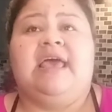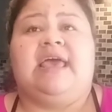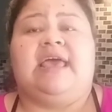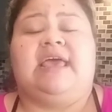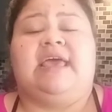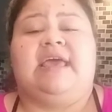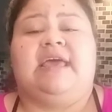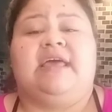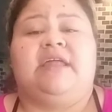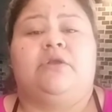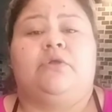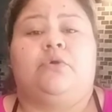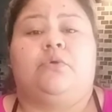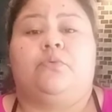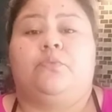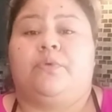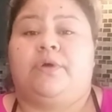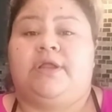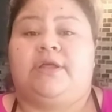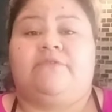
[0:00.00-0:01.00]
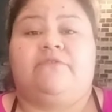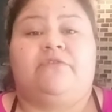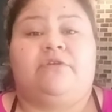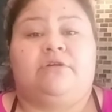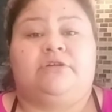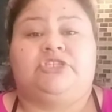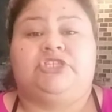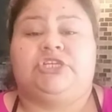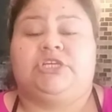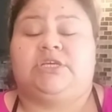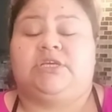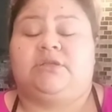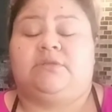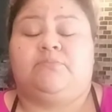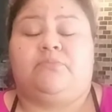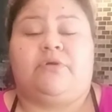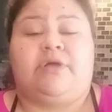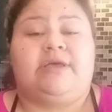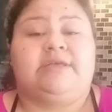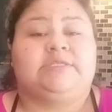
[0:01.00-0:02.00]
and whatever chicken
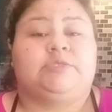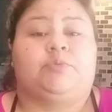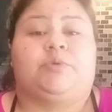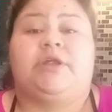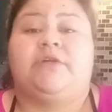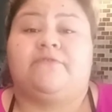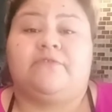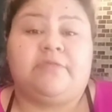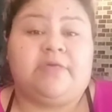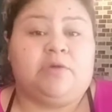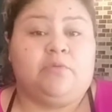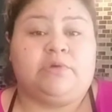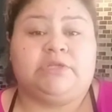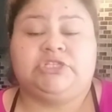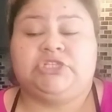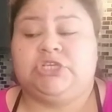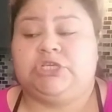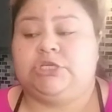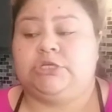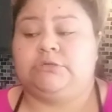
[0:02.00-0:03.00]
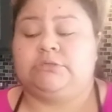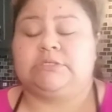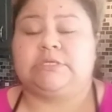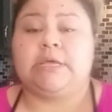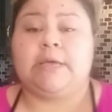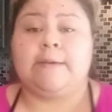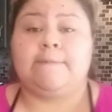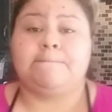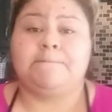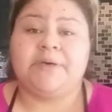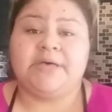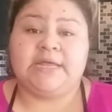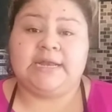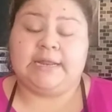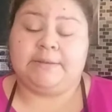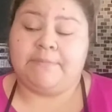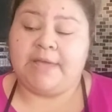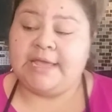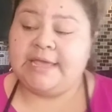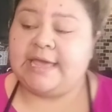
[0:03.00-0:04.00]
breast, whatever they want to use. But
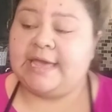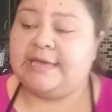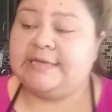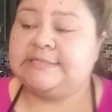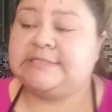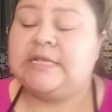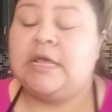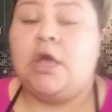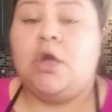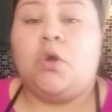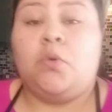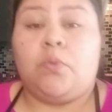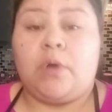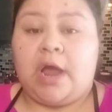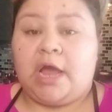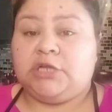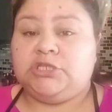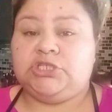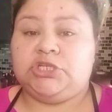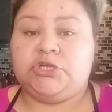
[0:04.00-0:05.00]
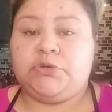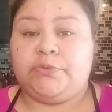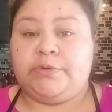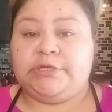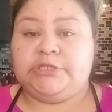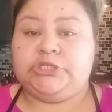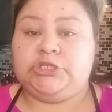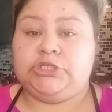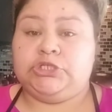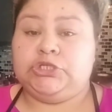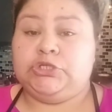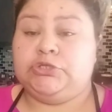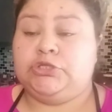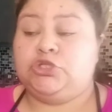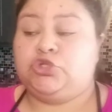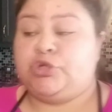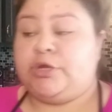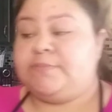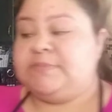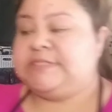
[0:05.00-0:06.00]
in my case, we're actually going to do the
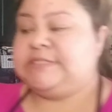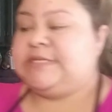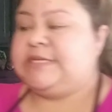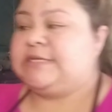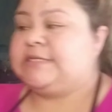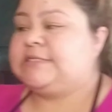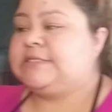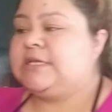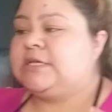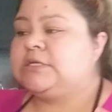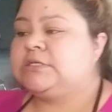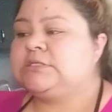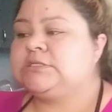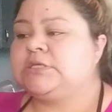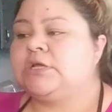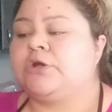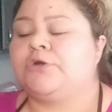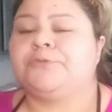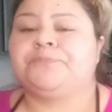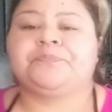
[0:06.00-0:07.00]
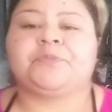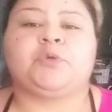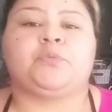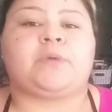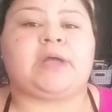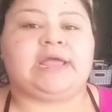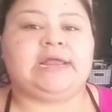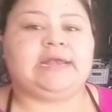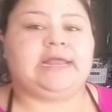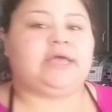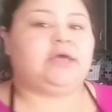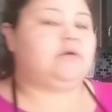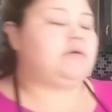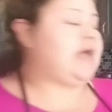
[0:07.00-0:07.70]
drumsticks. So right now,